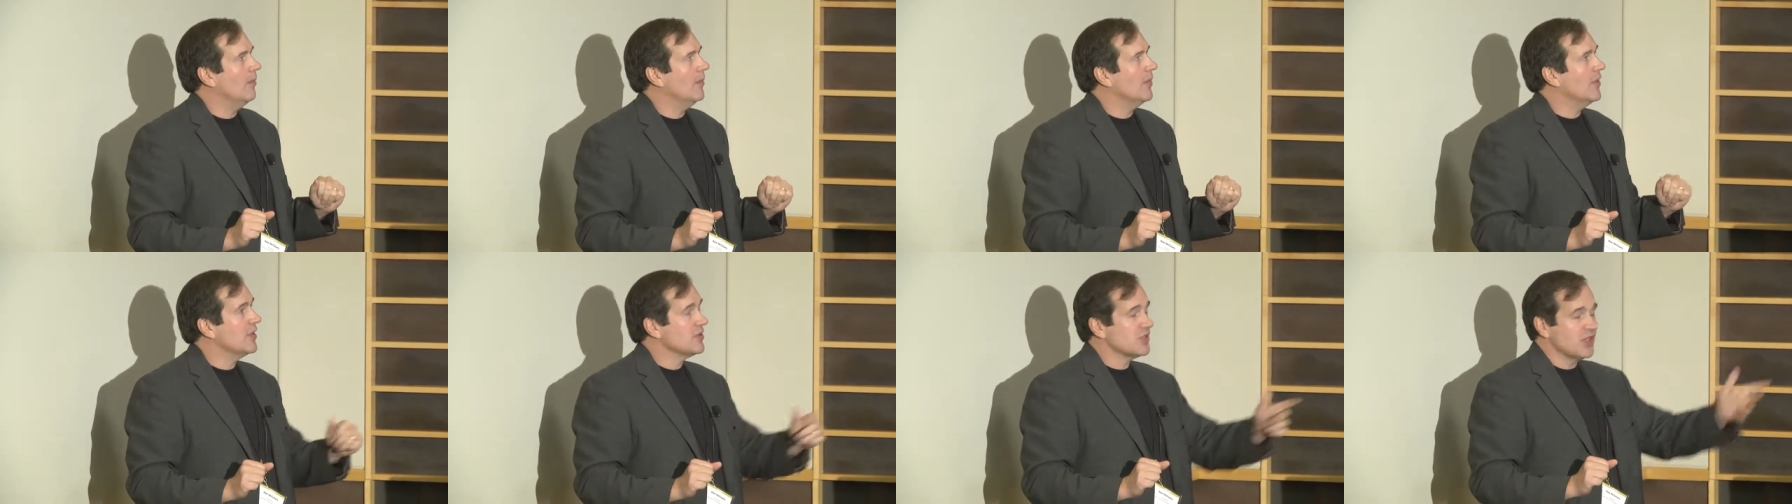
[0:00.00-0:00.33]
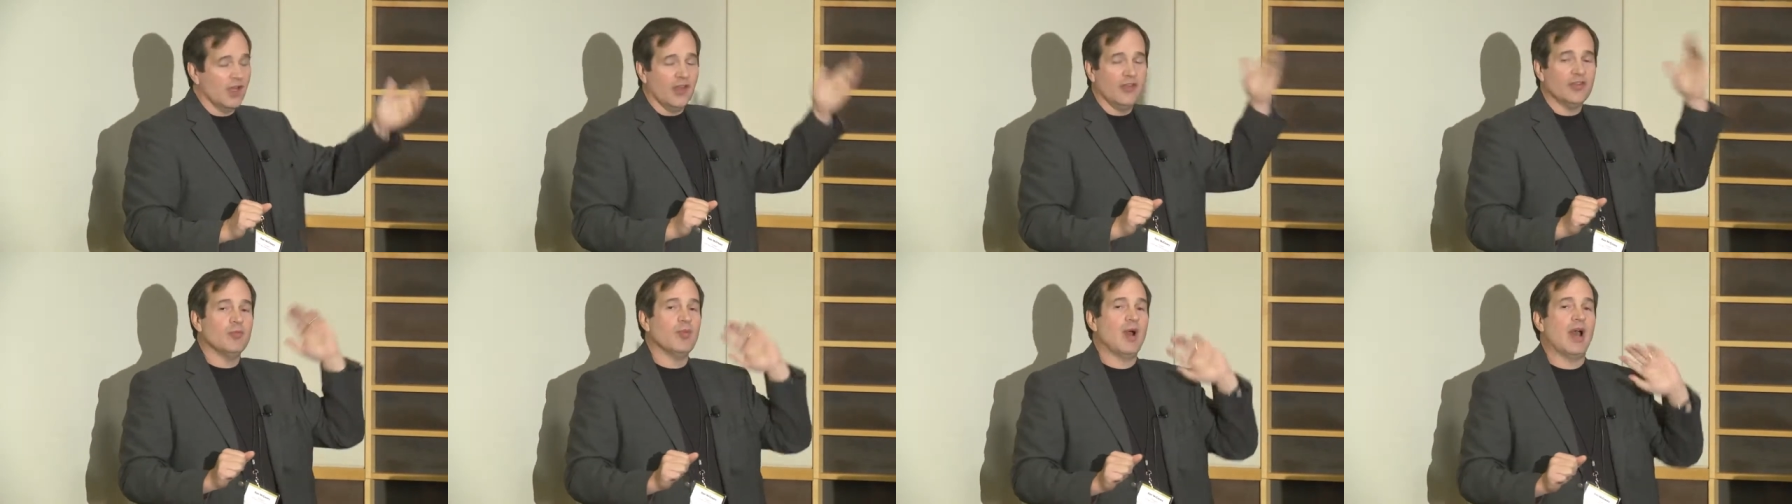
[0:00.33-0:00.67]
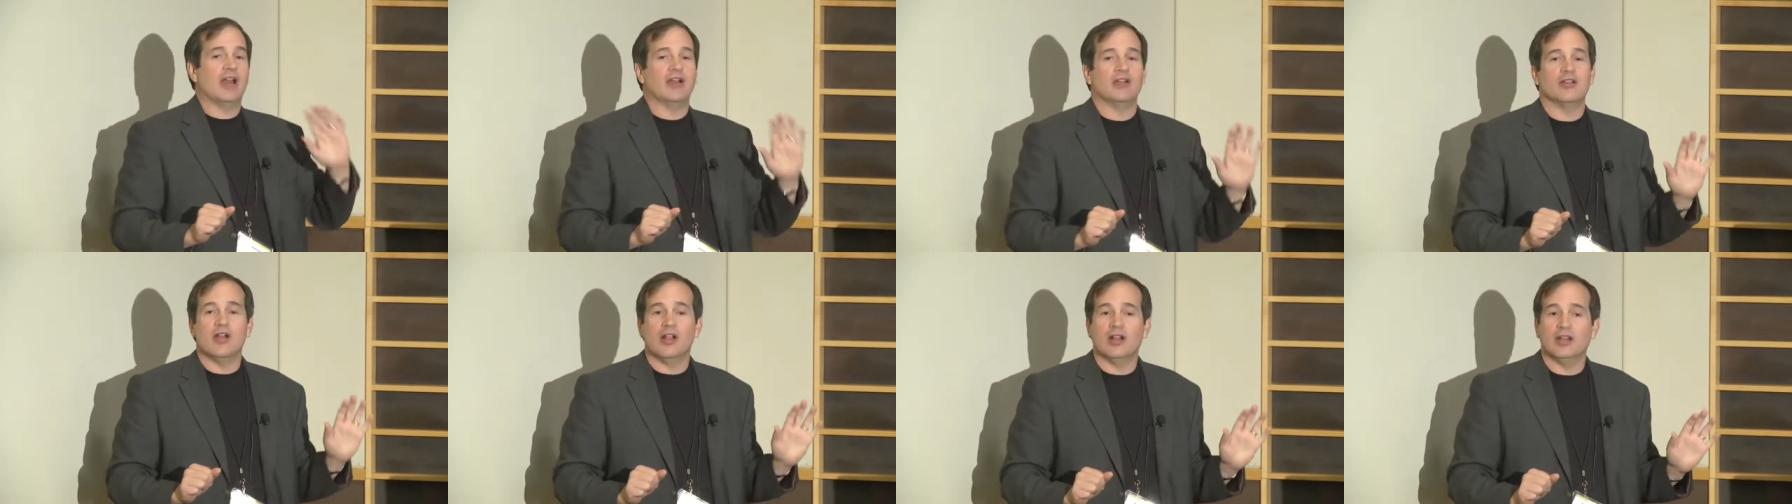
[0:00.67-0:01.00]
There's another
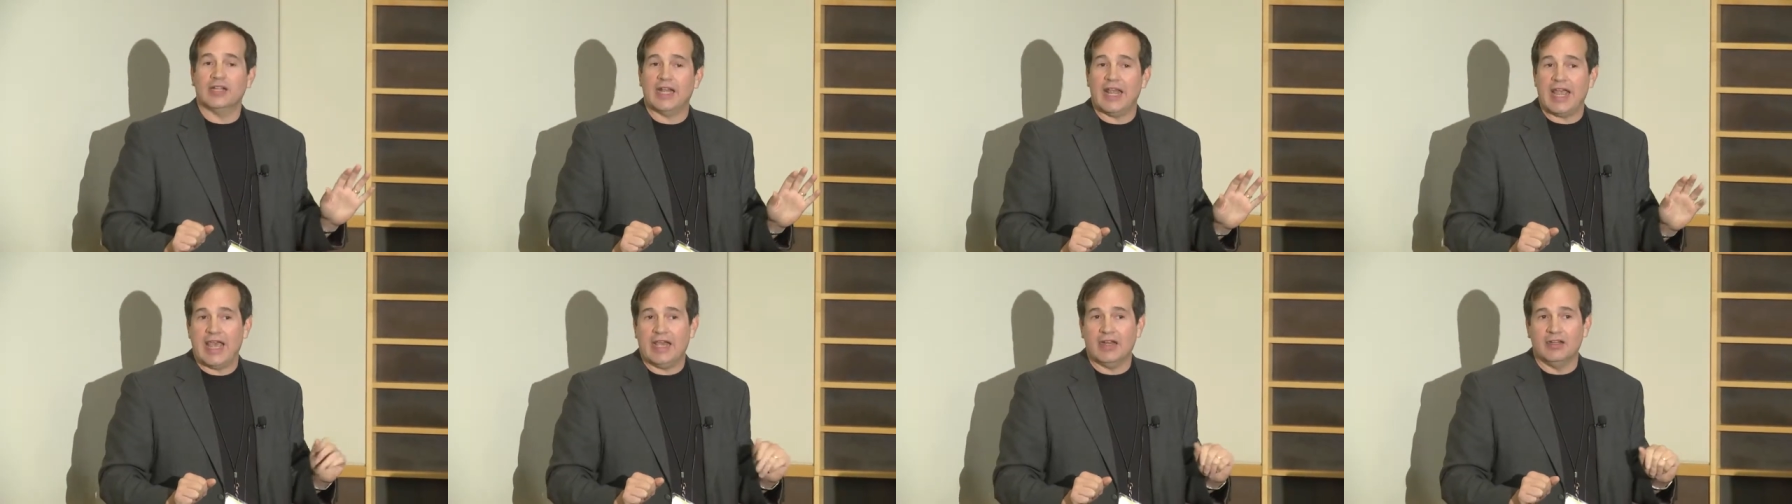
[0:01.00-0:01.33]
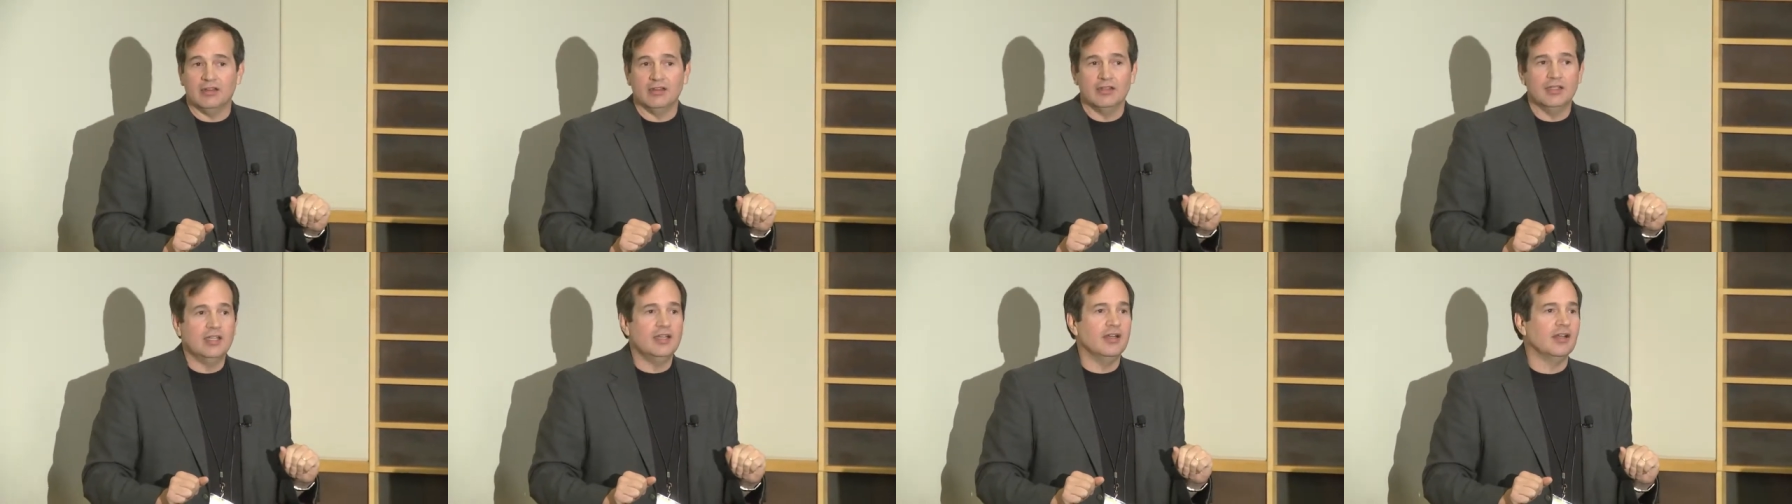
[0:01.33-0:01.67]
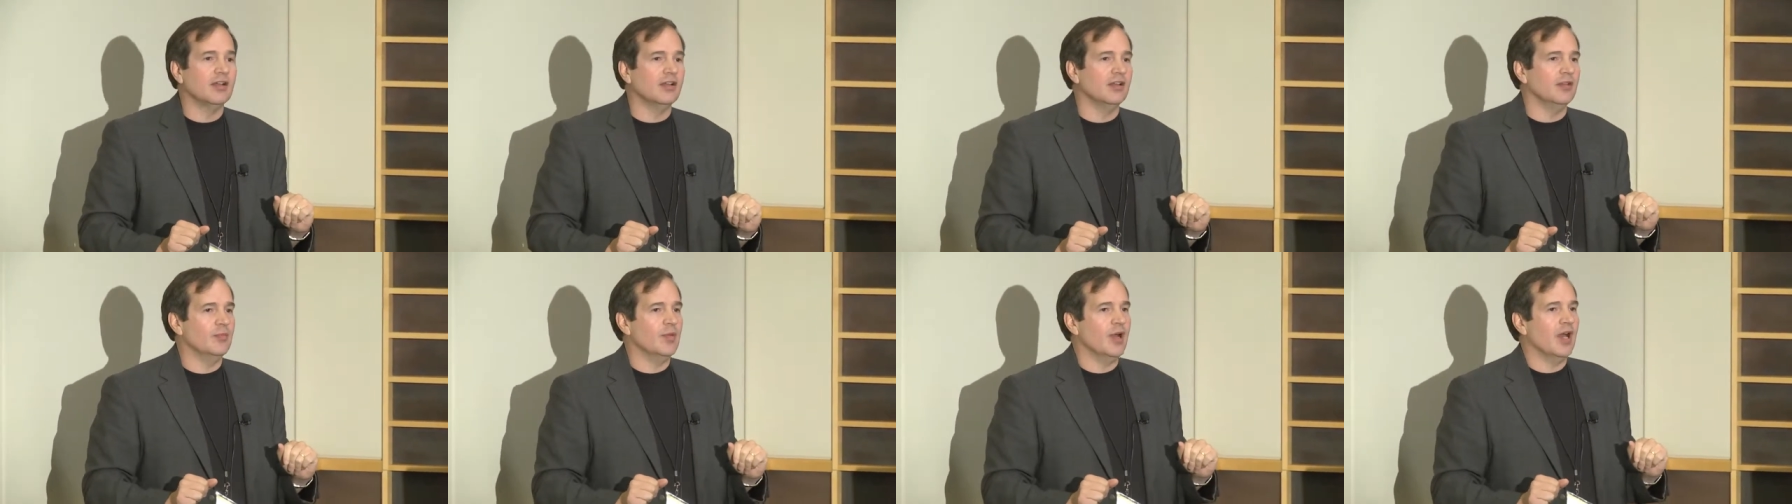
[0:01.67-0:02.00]
model called an
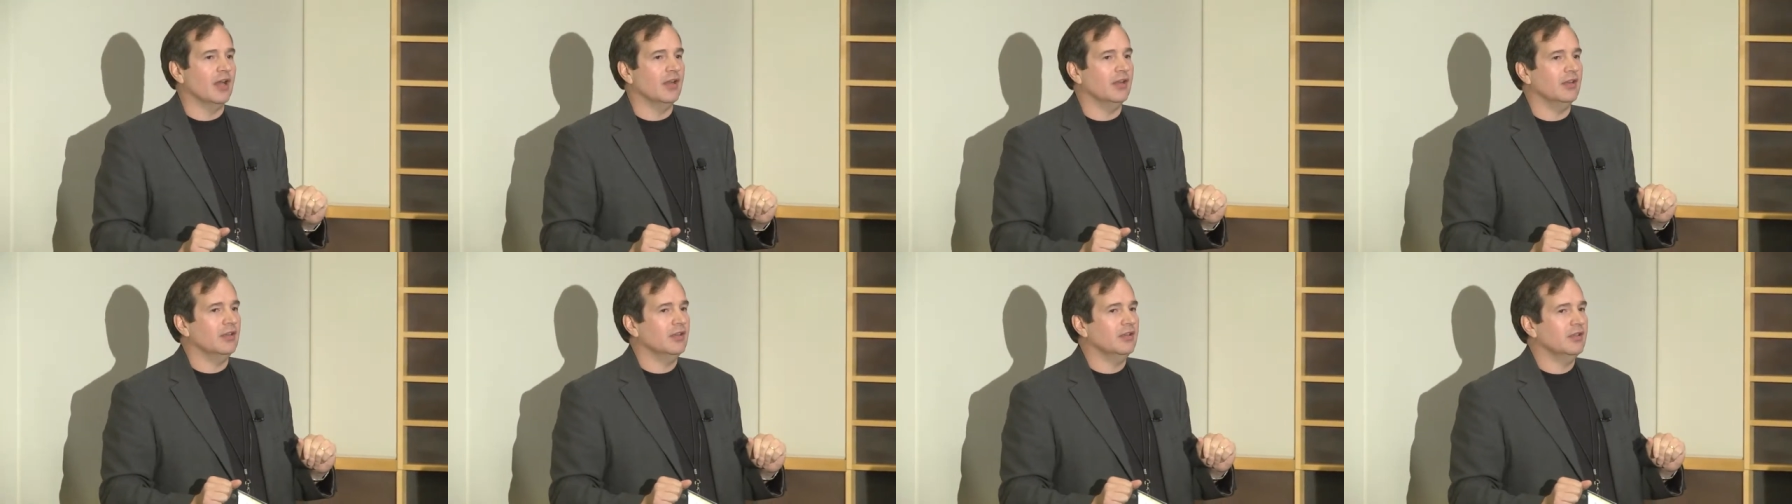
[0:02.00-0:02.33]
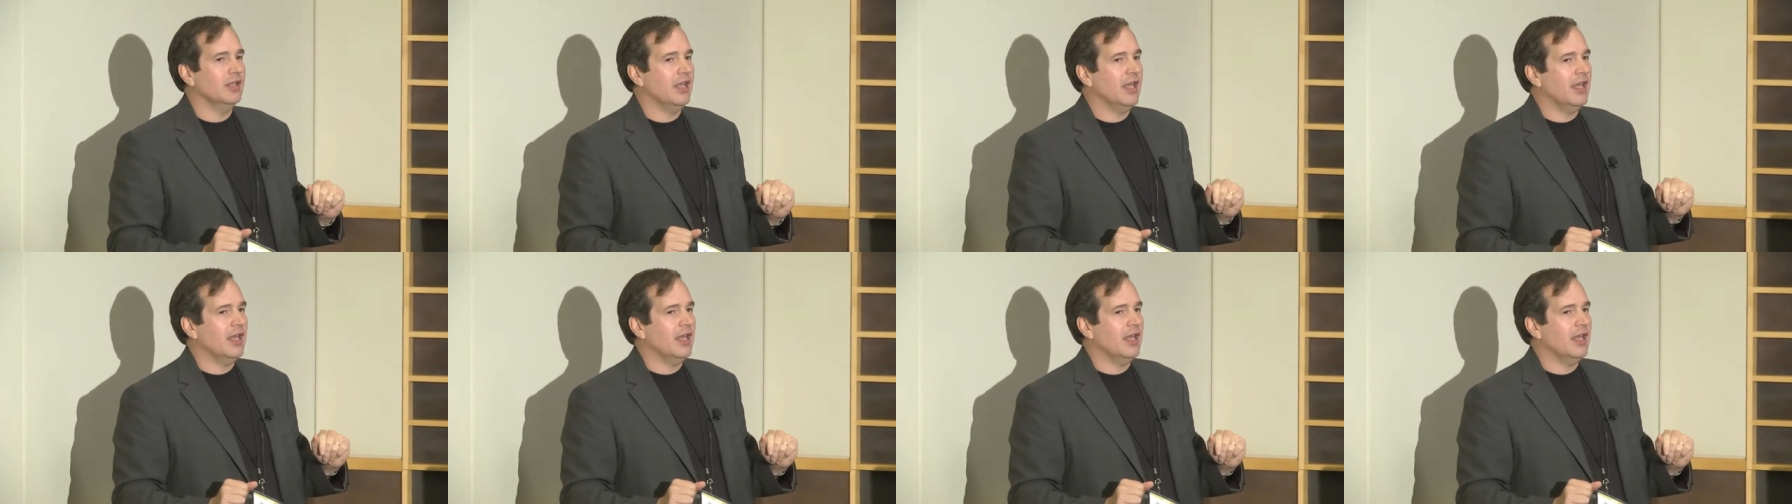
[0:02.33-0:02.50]
analytical model.